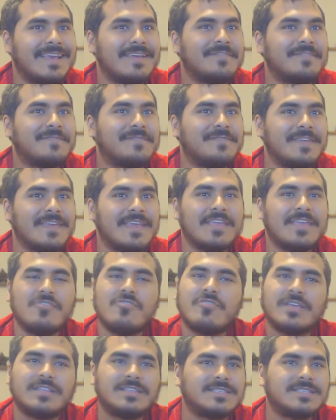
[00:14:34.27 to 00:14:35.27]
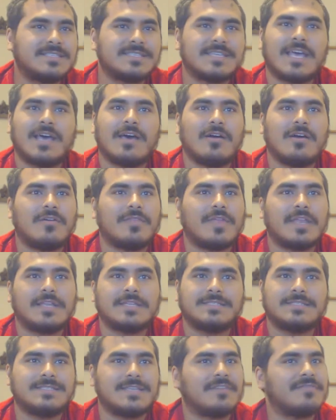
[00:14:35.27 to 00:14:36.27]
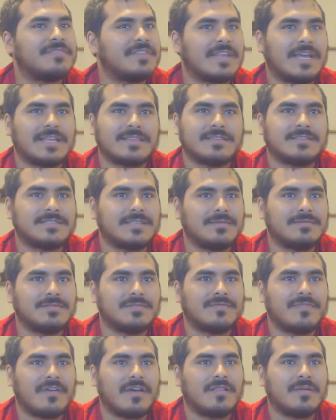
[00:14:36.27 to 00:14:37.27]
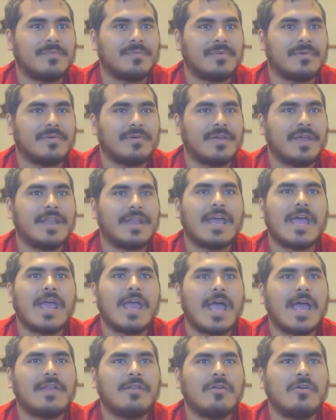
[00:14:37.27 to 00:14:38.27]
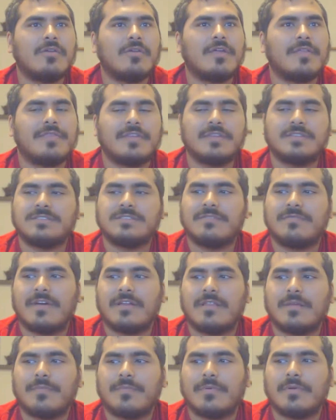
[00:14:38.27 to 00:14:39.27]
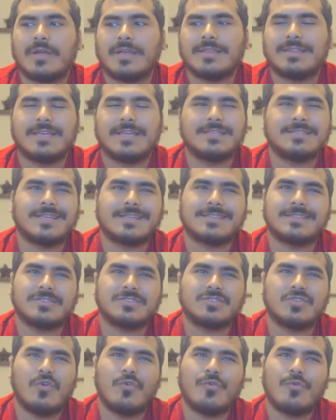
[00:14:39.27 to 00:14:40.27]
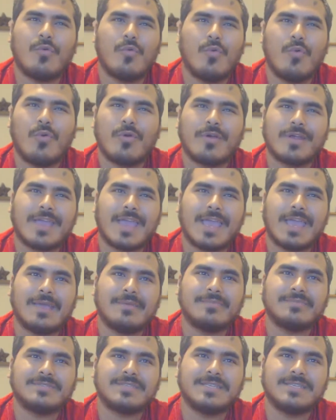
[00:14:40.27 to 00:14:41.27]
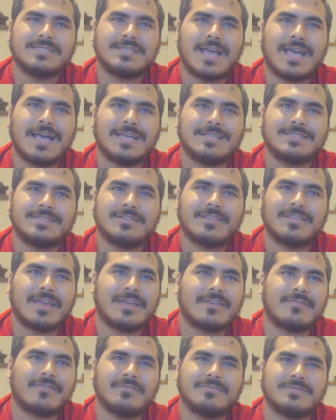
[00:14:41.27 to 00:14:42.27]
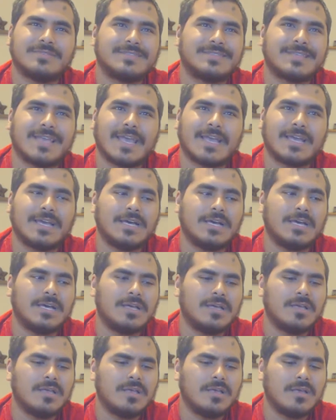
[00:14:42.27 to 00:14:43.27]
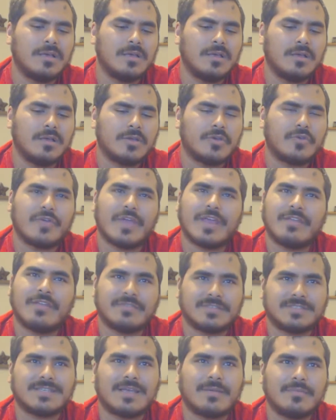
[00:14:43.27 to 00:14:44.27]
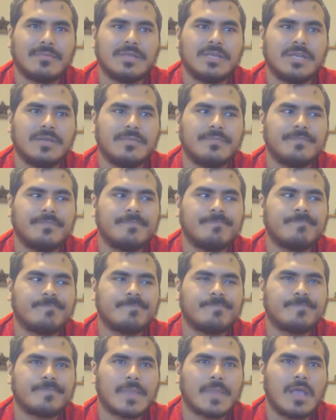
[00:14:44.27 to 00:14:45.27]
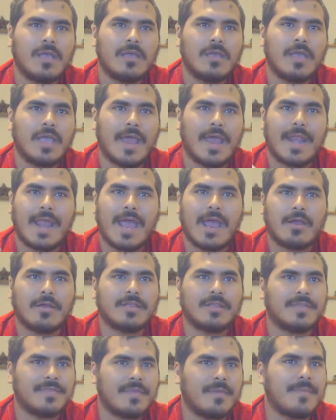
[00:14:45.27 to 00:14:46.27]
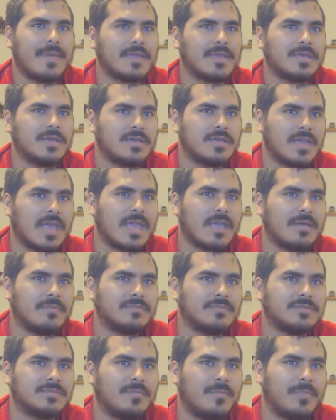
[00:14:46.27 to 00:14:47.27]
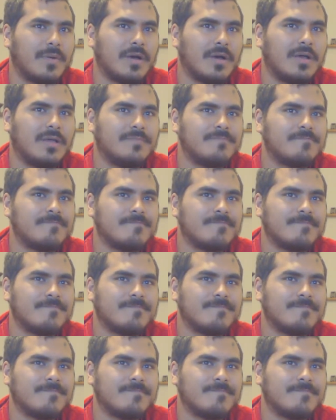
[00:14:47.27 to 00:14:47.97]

you can tell that it's definitely not the same developer. And I know that this developer, I think it's like the Total War Games, these guys. They're like from Sega, Creative Assembly. And I heard that they make good games, but